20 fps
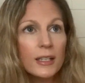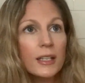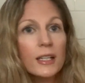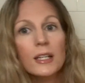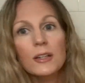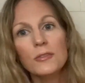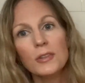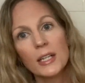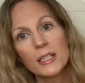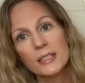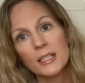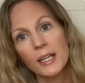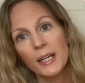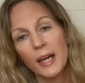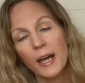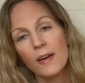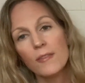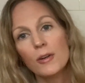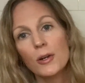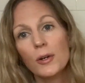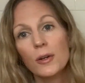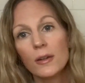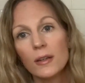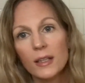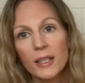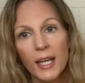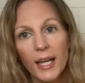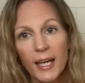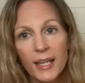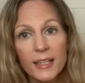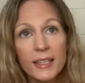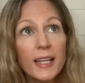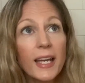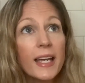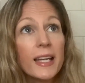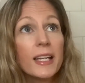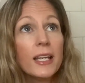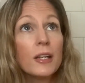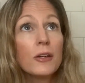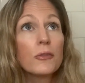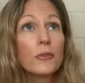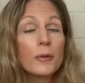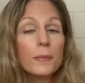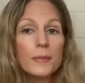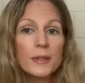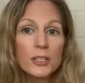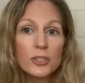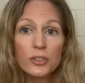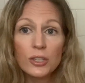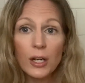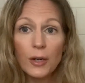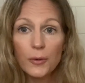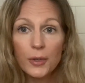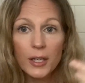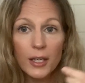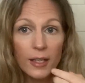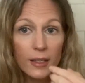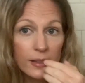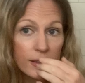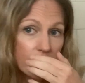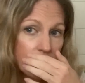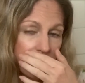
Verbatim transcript: In fact, I have a caddy hanging from the shower head.